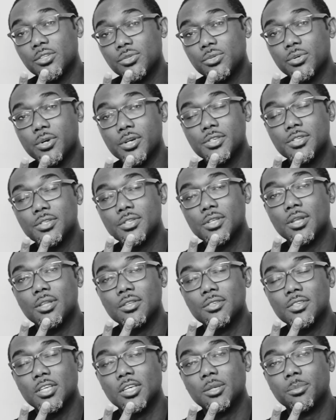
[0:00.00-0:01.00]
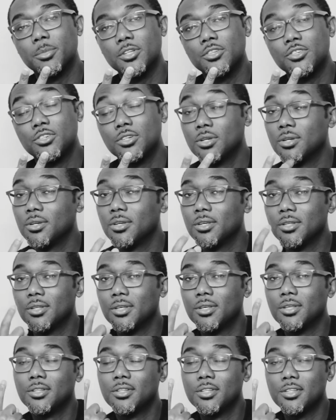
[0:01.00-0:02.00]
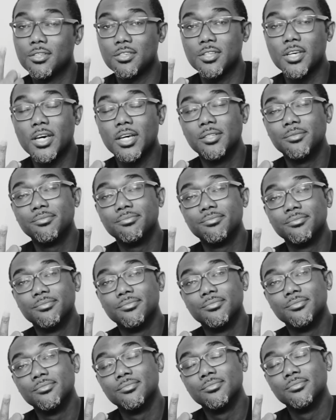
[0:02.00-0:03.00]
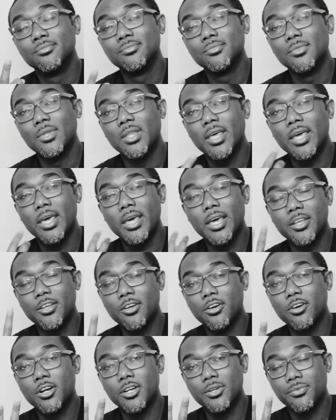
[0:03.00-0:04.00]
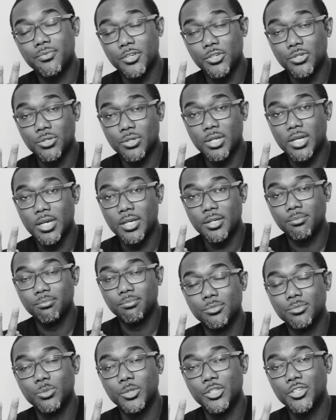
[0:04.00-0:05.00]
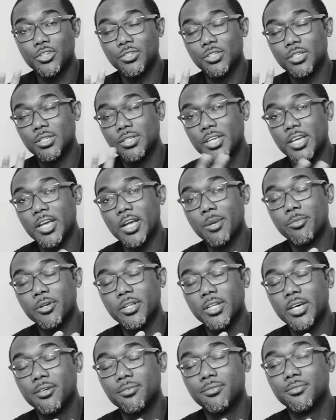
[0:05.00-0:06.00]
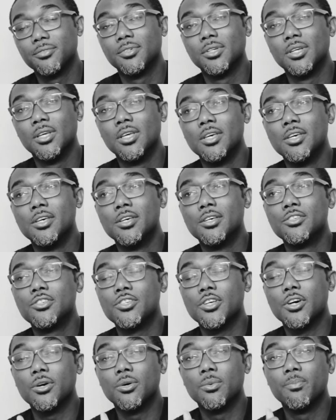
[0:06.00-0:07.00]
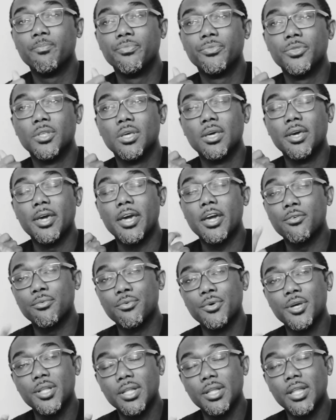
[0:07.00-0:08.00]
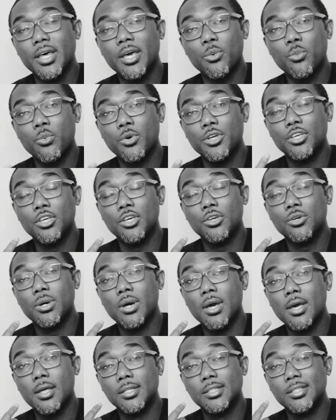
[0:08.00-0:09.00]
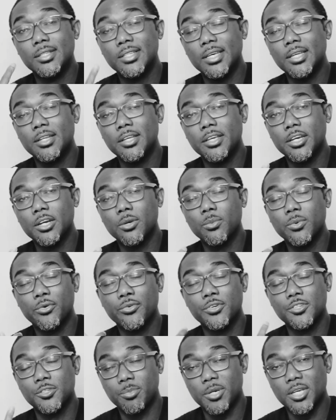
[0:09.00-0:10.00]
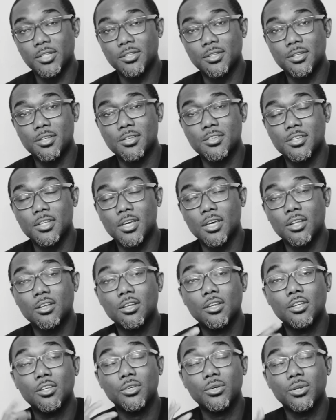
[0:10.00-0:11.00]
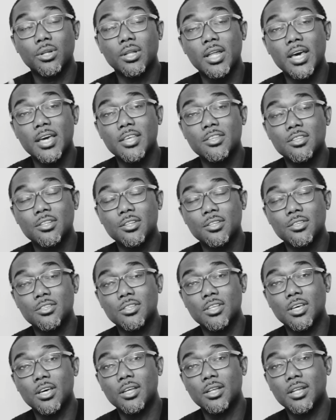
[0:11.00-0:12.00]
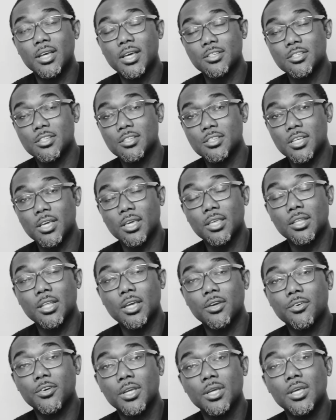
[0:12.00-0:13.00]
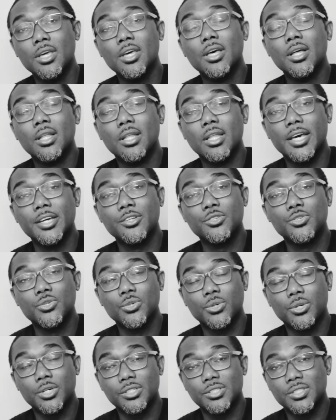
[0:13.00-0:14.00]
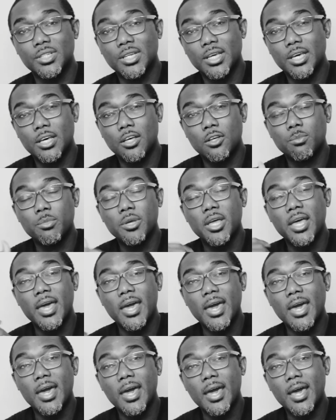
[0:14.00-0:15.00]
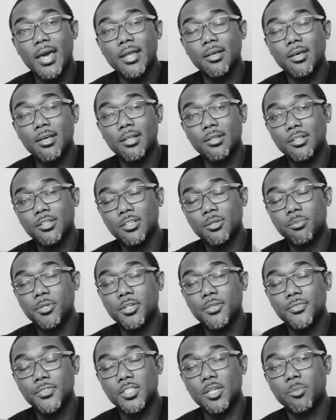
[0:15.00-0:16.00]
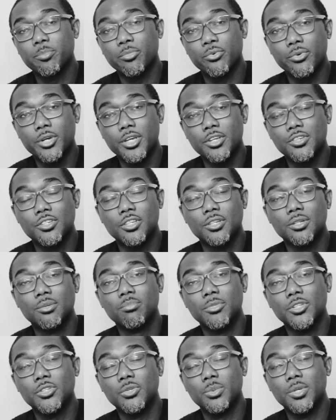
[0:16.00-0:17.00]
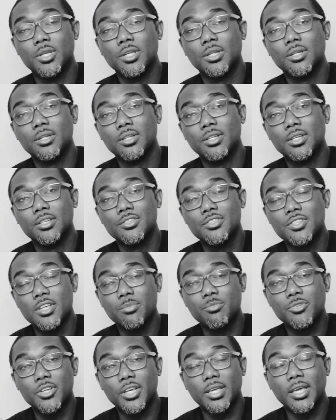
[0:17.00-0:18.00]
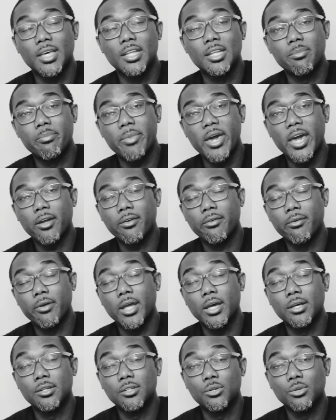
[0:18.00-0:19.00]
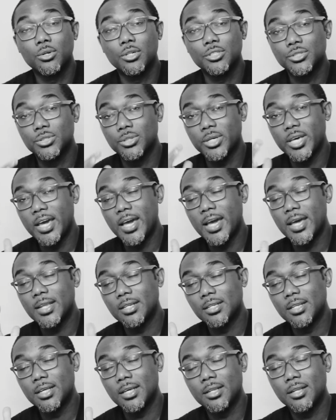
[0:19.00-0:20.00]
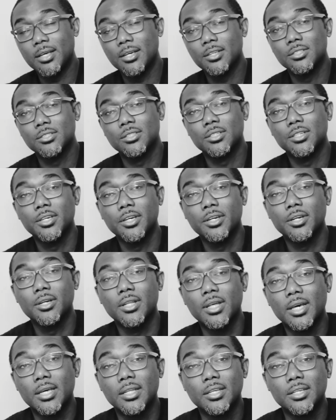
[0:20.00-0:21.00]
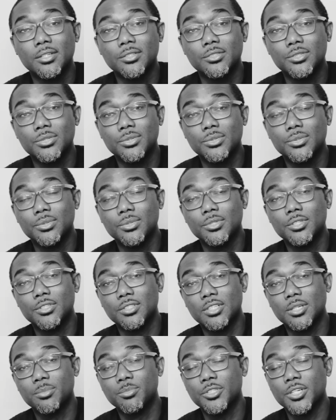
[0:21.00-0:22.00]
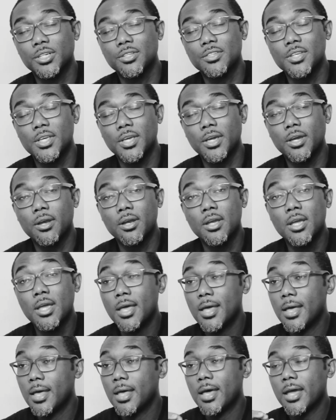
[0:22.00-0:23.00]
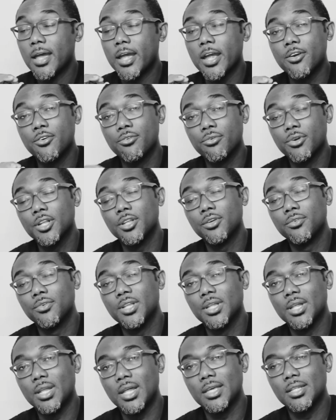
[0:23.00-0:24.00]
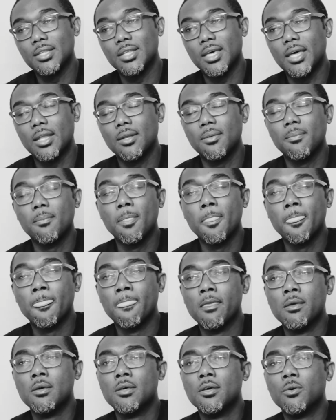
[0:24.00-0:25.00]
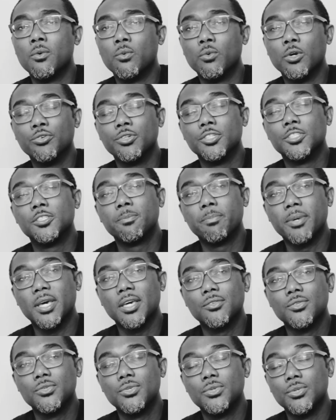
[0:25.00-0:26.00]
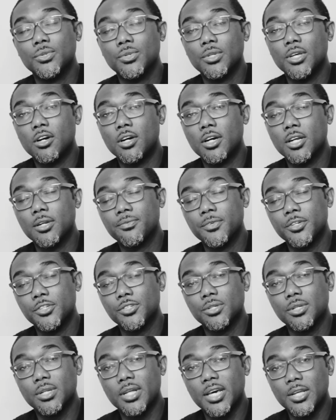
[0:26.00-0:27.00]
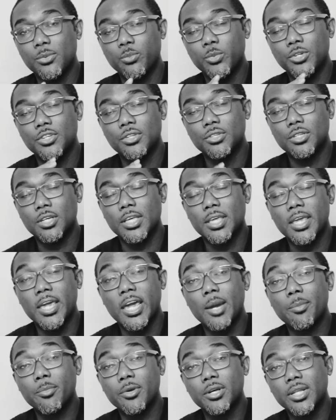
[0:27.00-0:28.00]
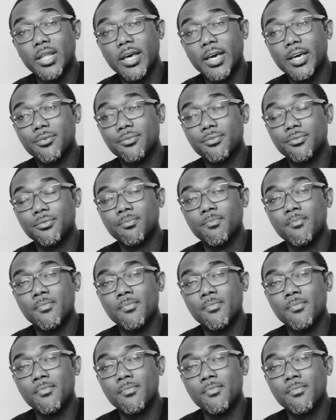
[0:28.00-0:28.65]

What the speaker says: sources in this image, the sun and your artificial light, which is on camera left. So I really like what you did here with respect to the sun, utilizing the sun as a secondary light source to help add a little bit of separation between the subject and the background, and also adding that nice little hair light into the subject's hair. I really, really like that. With respect to the artificial light, which is on camera left,